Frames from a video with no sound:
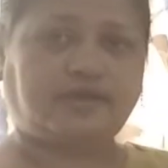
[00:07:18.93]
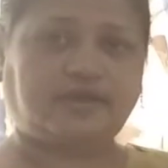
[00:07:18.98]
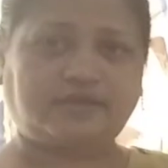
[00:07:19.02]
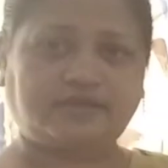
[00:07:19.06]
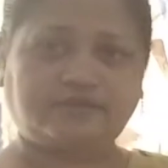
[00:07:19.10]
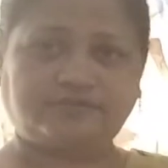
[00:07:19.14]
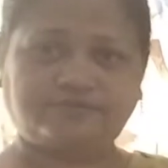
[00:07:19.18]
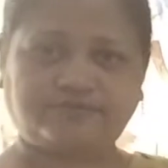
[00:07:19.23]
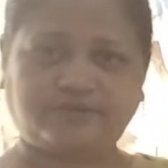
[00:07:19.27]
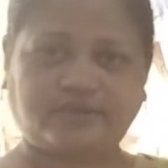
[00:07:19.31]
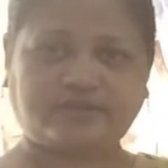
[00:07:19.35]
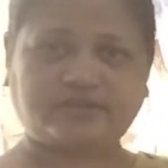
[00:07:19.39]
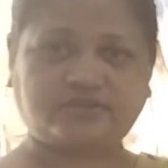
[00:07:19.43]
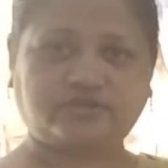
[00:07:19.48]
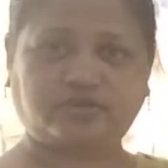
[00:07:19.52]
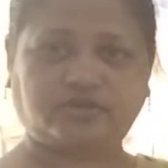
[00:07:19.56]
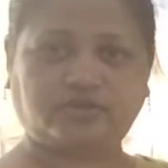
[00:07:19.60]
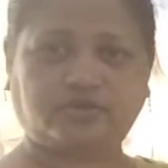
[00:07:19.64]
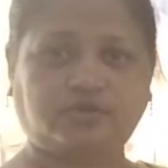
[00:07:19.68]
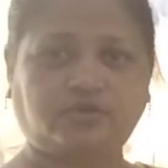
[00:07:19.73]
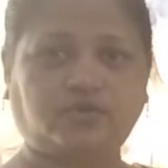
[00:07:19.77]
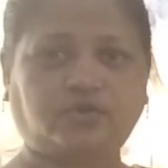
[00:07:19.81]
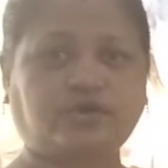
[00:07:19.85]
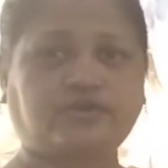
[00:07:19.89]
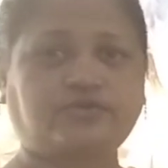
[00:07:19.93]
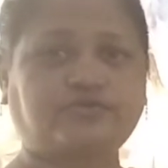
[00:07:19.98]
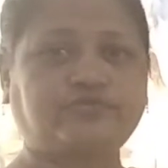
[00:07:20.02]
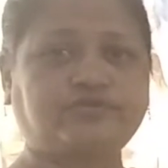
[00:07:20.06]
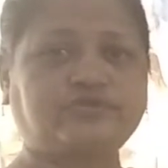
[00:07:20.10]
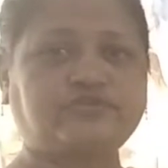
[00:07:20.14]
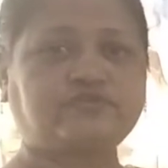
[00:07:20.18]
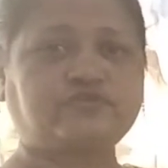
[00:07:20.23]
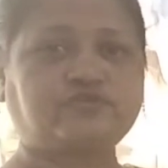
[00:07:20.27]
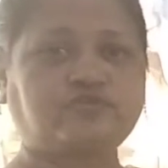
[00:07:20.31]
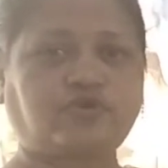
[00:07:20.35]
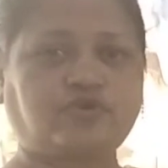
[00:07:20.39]
in fact you are
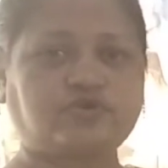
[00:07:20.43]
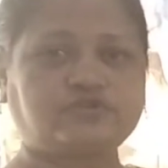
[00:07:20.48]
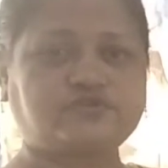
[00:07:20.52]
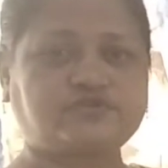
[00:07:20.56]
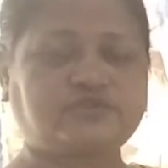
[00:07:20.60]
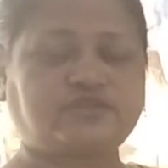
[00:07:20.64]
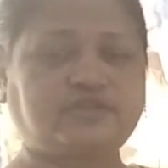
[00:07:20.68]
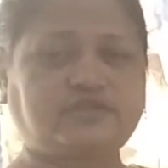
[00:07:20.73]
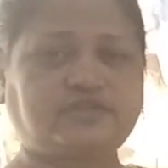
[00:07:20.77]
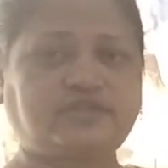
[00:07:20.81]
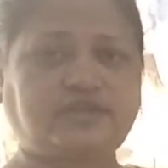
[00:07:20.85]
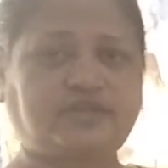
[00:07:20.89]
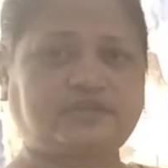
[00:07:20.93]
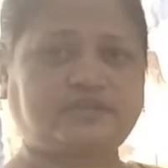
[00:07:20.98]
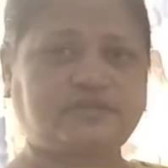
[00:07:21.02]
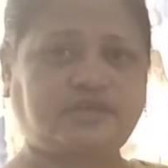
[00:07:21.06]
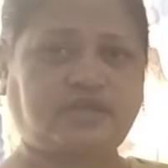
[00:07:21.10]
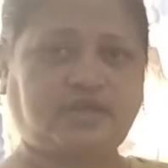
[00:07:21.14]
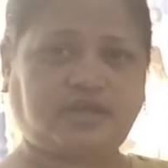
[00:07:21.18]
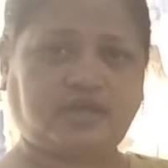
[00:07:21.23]
crisscrossing that